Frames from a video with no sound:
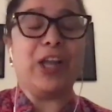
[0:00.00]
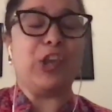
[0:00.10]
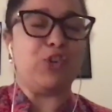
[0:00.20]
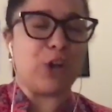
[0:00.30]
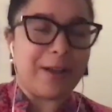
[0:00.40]

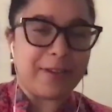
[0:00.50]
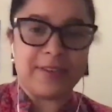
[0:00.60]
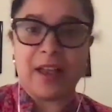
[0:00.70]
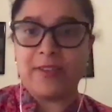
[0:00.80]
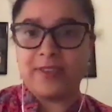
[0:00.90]
just
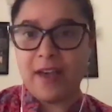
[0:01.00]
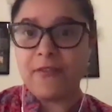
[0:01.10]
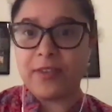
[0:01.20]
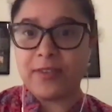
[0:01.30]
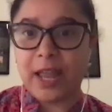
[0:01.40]
as
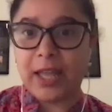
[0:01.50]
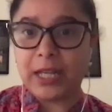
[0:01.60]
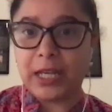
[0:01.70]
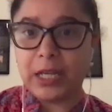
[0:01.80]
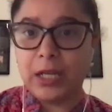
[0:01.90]

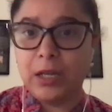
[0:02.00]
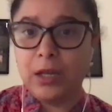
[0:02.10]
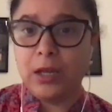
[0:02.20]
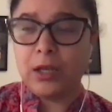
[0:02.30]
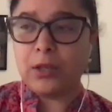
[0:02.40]
devastating,
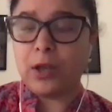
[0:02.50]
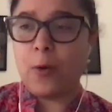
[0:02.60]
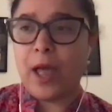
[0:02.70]
you know.